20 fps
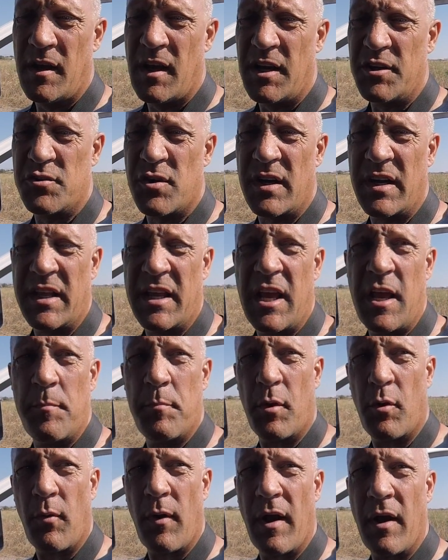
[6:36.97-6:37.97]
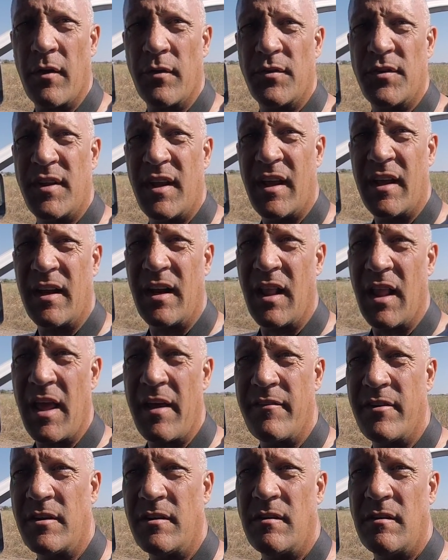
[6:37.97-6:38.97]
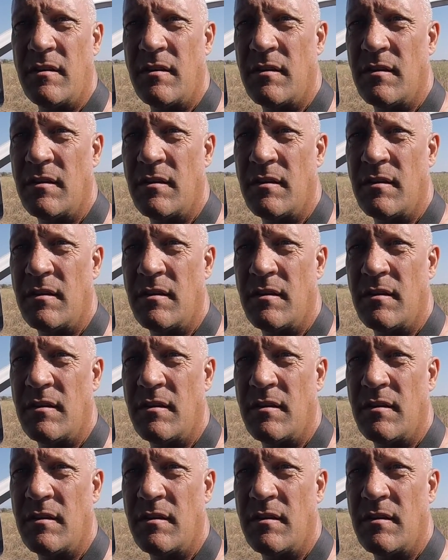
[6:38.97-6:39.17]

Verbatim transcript: I tried to keep it around 10, 11